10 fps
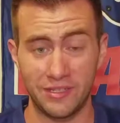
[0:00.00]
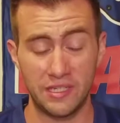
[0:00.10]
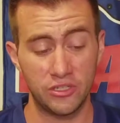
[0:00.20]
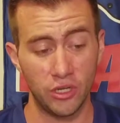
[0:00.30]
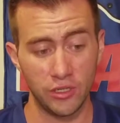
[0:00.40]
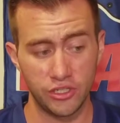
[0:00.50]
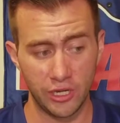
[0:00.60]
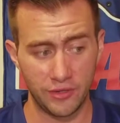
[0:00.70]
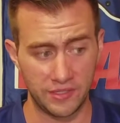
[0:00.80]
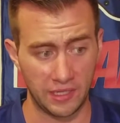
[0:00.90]
You see, John
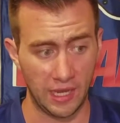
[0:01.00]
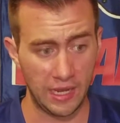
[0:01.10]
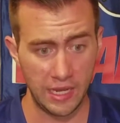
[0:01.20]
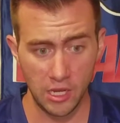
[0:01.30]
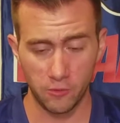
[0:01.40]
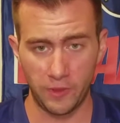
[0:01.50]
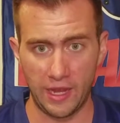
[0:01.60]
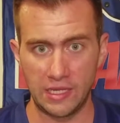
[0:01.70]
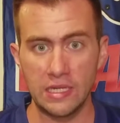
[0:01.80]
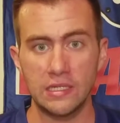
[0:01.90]
Jerry's a guy
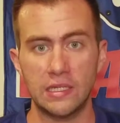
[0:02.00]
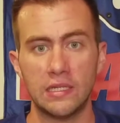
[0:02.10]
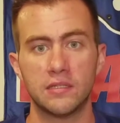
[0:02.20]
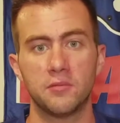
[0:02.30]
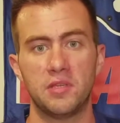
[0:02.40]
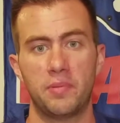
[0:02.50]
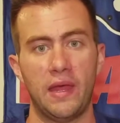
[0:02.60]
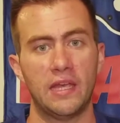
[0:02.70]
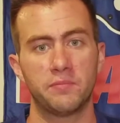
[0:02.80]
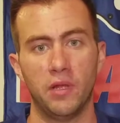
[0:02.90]
that he needs to be
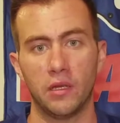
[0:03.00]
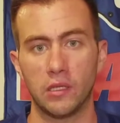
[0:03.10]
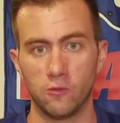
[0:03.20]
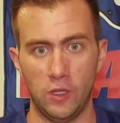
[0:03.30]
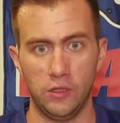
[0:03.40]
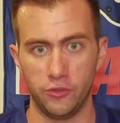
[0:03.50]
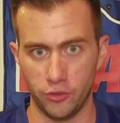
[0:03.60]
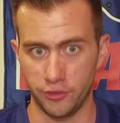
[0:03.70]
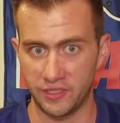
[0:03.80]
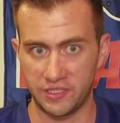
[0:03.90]
pass blocking well in
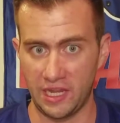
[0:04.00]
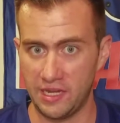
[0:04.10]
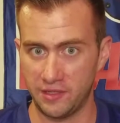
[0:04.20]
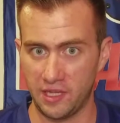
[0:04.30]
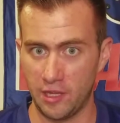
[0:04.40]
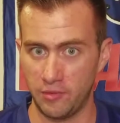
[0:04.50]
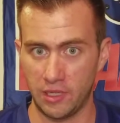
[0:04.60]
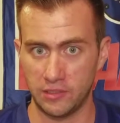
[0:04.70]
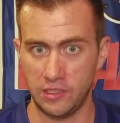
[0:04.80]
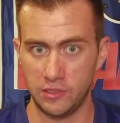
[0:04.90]
order to stay in the game
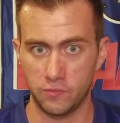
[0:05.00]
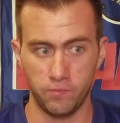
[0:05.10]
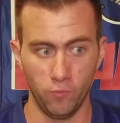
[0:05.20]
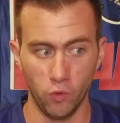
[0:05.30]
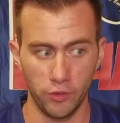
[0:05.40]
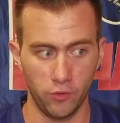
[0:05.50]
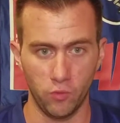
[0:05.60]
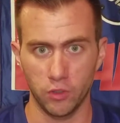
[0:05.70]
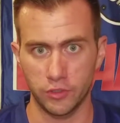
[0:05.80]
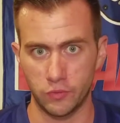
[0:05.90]
because he is one of the
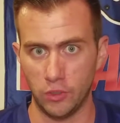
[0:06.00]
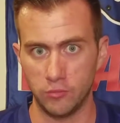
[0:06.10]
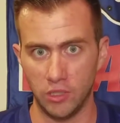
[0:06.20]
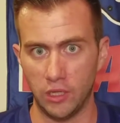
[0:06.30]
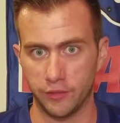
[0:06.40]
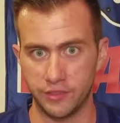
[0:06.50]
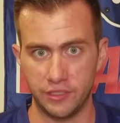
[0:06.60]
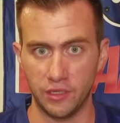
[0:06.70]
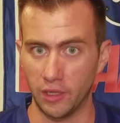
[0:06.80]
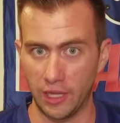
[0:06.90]
worst run blockers that
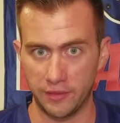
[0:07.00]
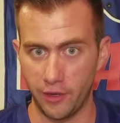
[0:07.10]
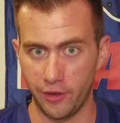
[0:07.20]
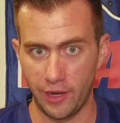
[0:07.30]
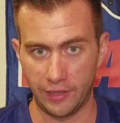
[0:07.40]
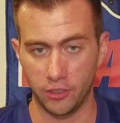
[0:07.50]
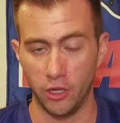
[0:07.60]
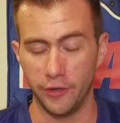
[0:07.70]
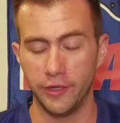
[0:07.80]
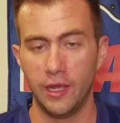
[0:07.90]
you can get there at
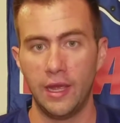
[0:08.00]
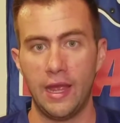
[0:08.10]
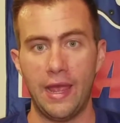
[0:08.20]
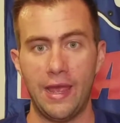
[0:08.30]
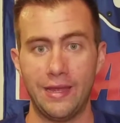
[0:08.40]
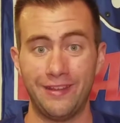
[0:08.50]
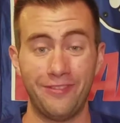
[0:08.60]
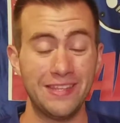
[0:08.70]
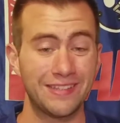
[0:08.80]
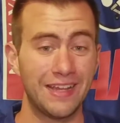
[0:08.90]
guard. And if
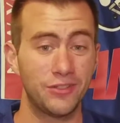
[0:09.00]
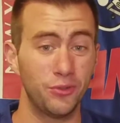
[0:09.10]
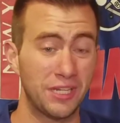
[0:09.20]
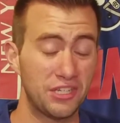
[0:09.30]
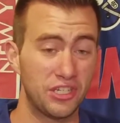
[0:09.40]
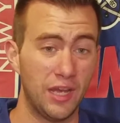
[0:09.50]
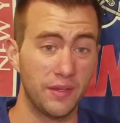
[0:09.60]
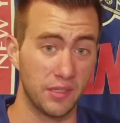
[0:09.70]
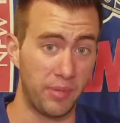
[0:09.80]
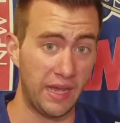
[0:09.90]
he's not doing his job
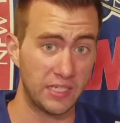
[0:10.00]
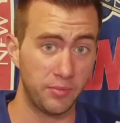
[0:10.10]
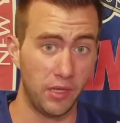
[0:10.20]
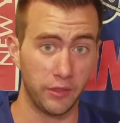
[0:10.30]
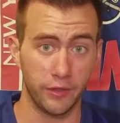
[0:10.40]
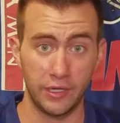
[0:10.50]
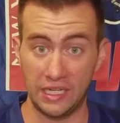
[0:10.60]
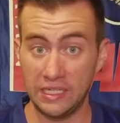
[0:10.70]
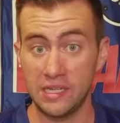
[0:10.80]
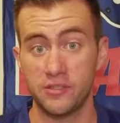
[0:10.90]
as a pass blocker,
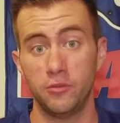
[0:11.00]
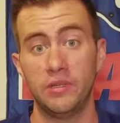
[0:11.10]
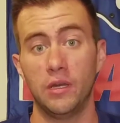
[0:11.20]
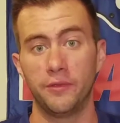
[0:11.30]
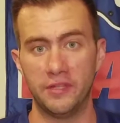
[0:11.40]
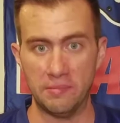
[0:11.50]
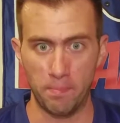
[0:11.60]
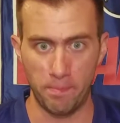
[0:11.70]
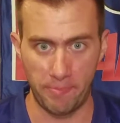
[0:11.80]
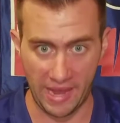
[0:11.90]
he needs to be on the
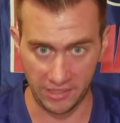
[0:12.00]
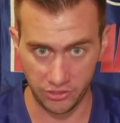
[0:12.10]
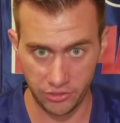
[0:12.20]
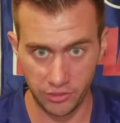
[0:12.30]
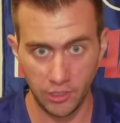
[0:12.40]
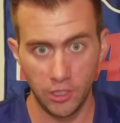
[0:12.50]
bench.